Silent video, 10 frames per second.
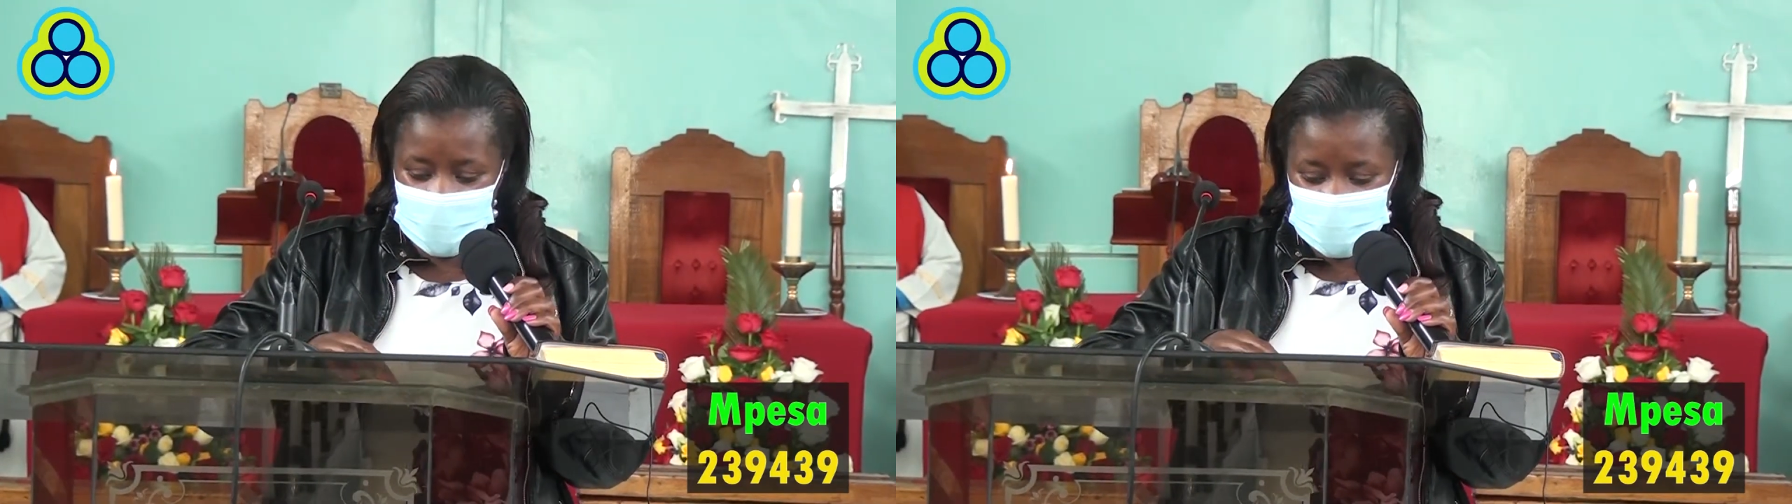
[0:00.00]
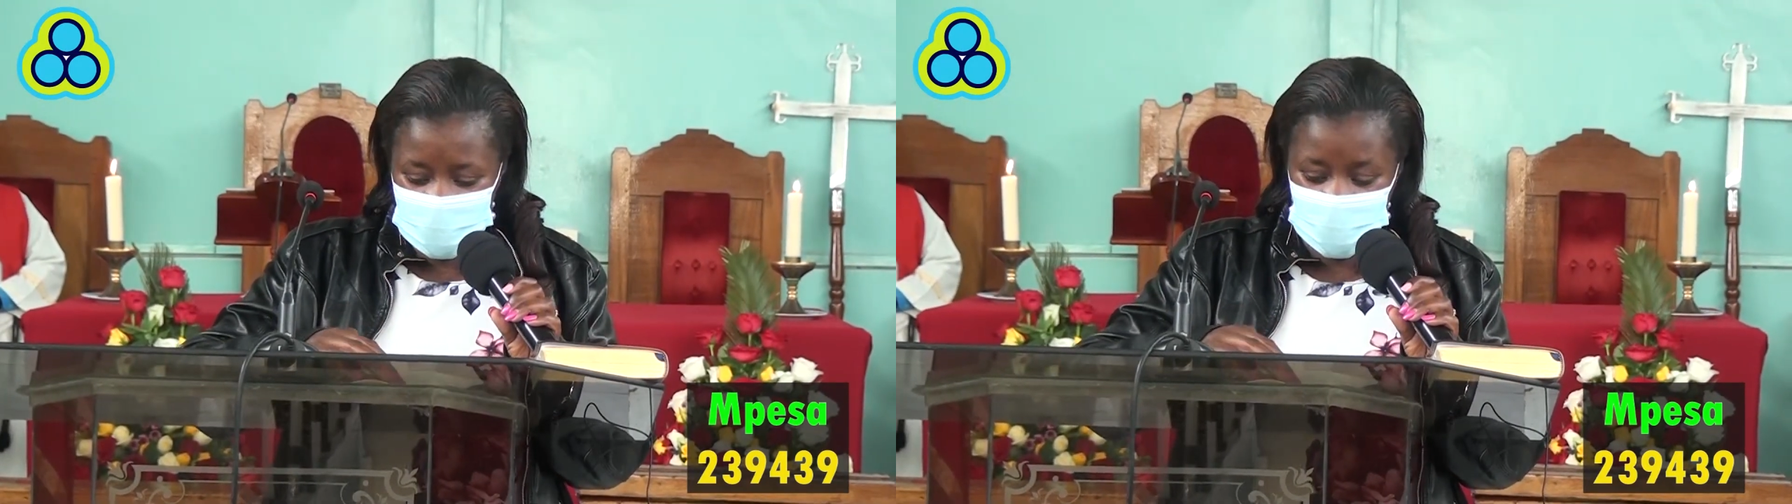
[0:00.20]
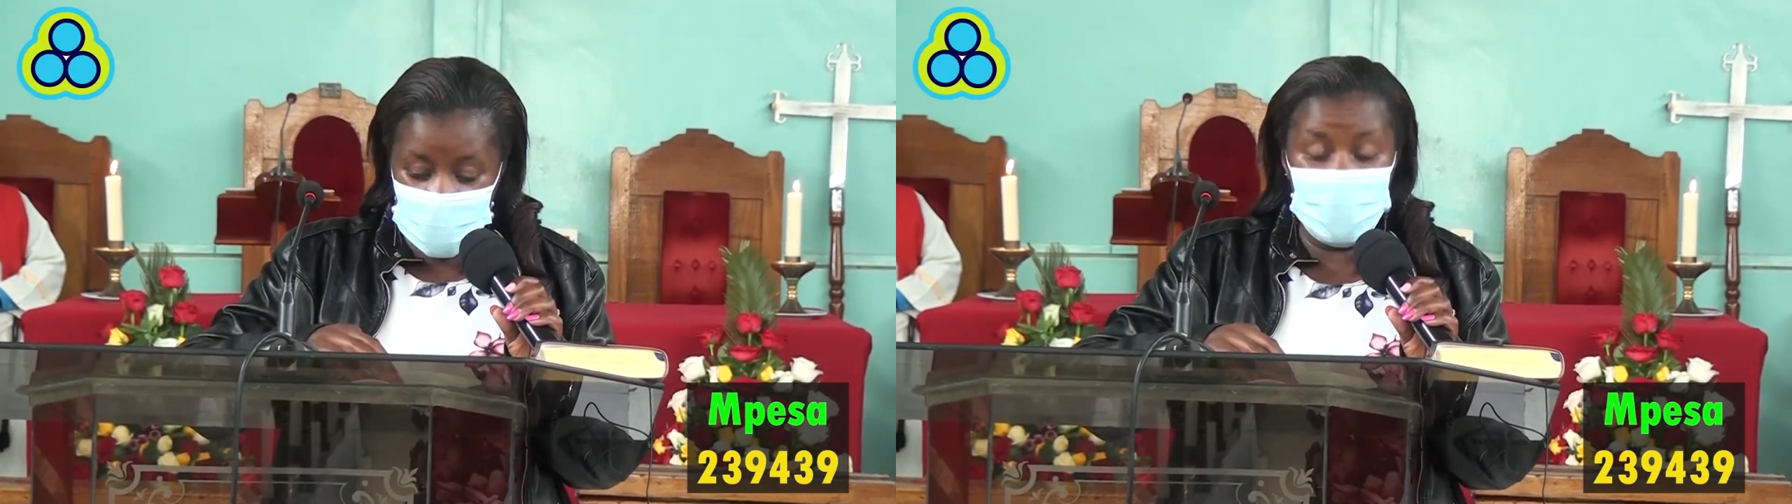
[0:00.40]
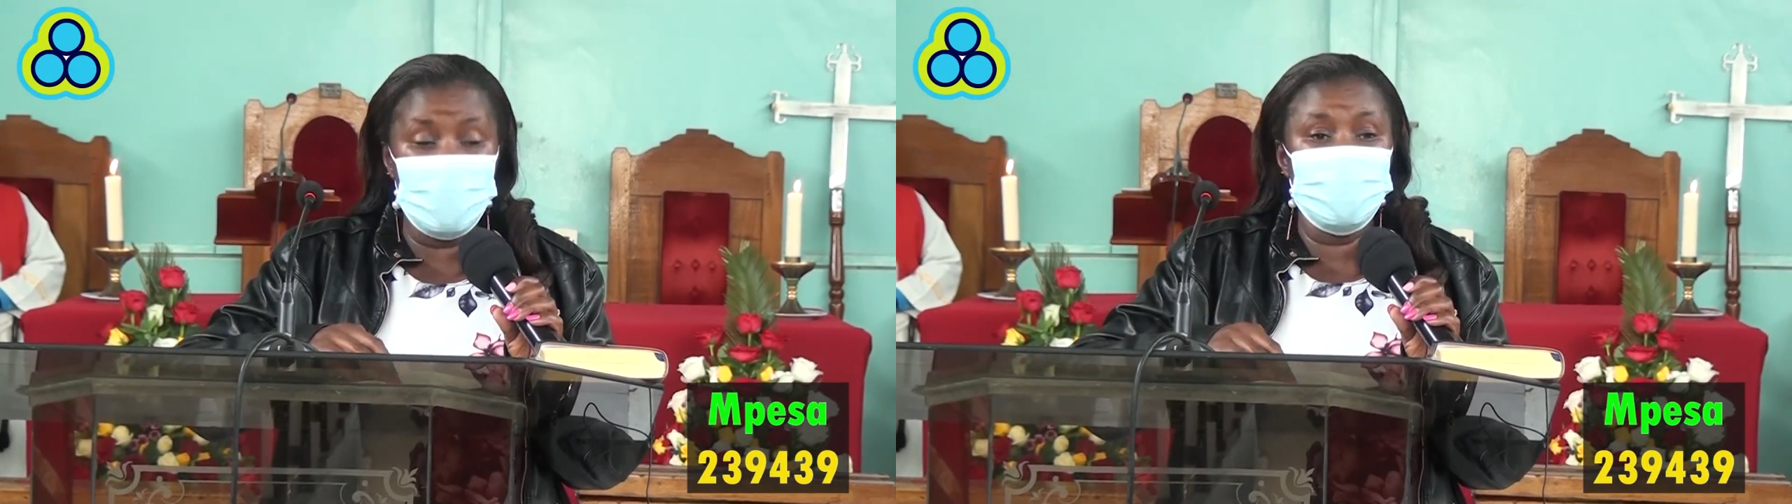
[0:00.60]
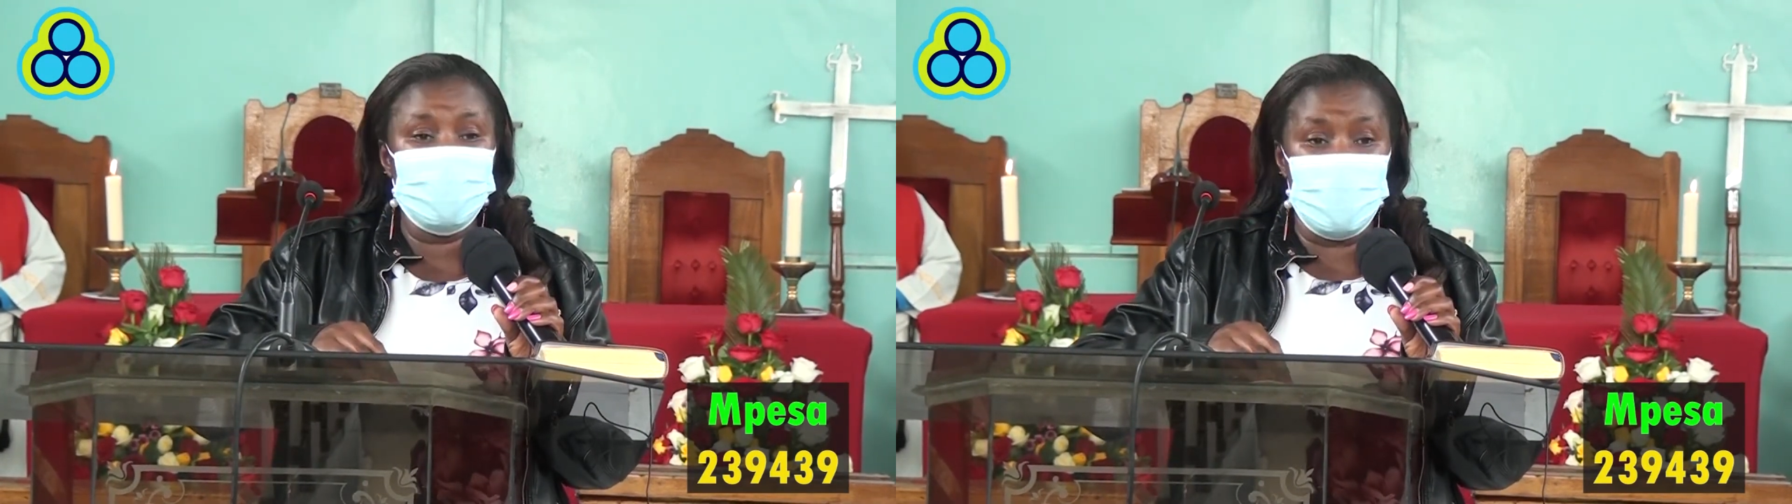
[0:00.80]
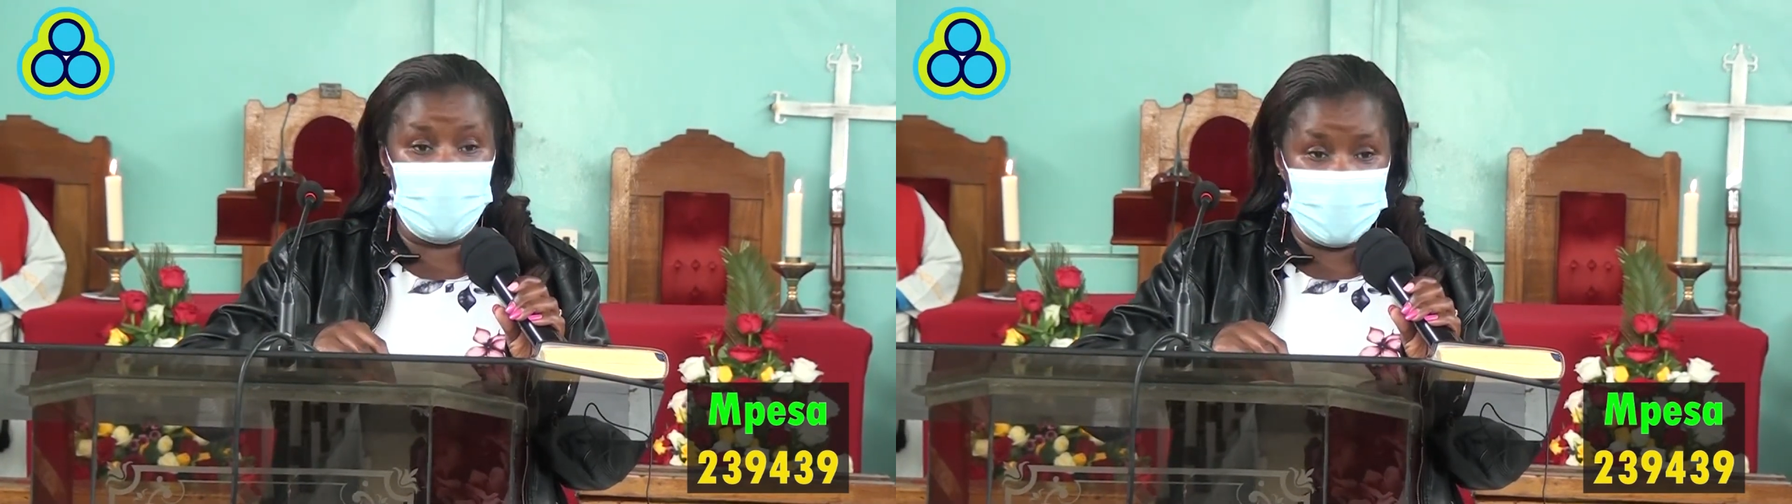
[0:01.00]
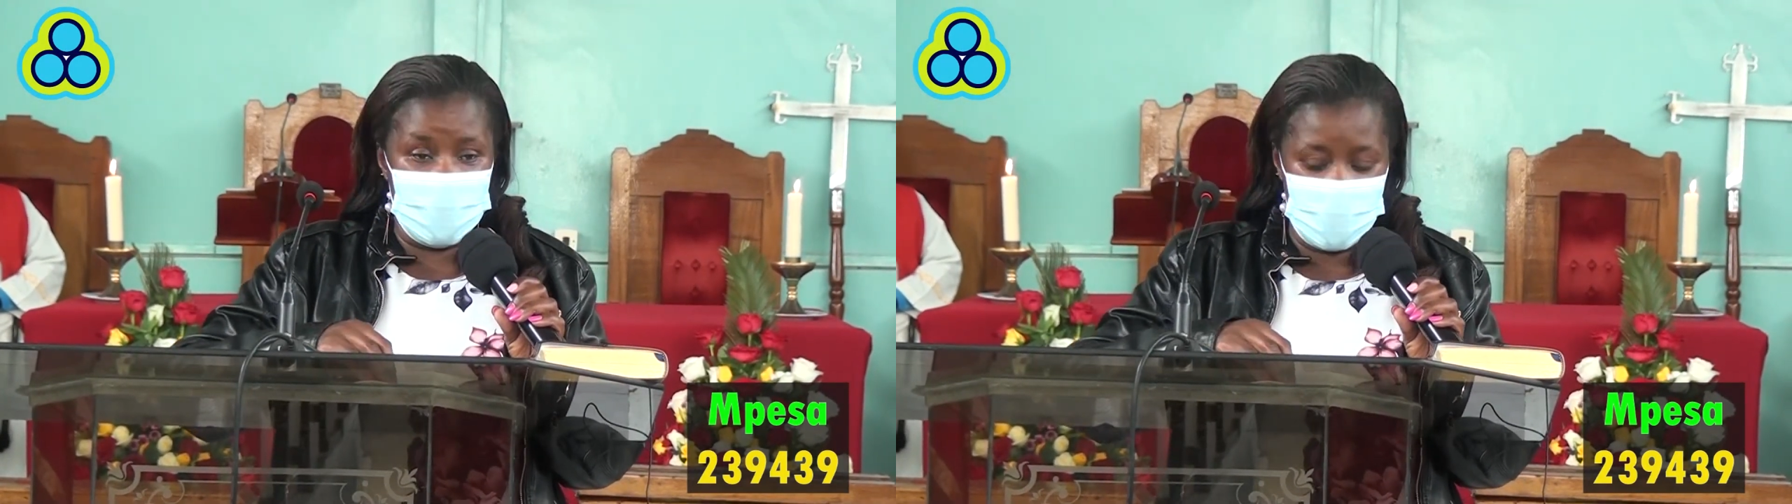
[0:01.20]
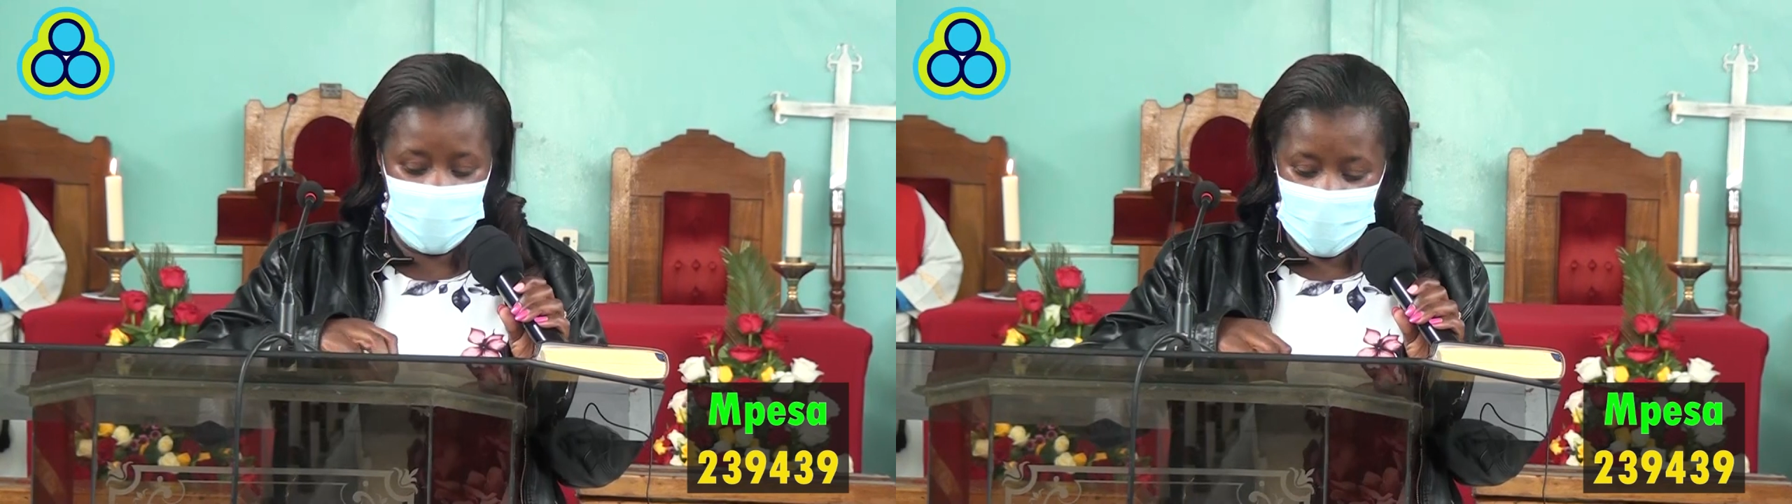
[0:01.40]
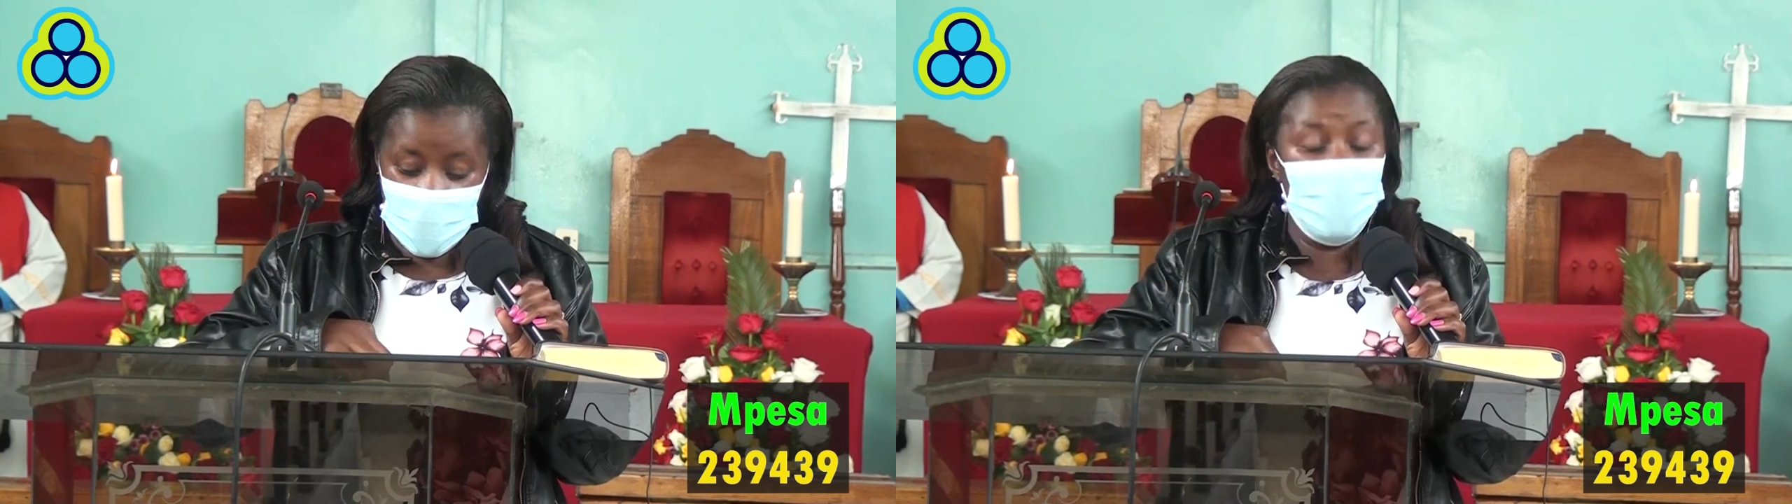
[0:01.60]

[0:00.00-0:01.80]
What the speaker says: country called Ur,